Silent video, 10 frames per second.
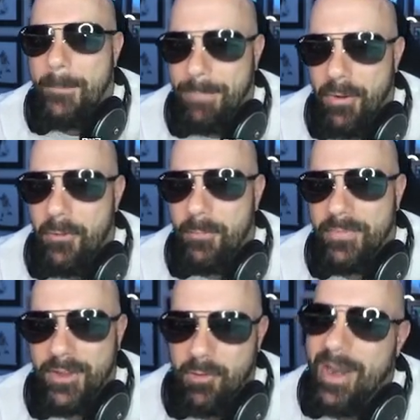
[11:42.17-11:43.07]
Boom.
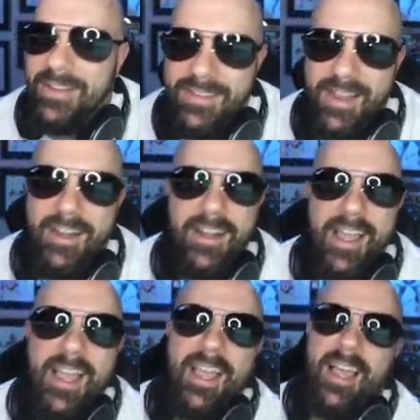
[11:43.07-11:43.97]
Right there.
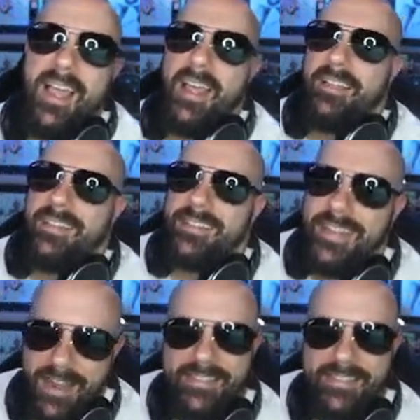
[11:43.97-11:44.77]
Get a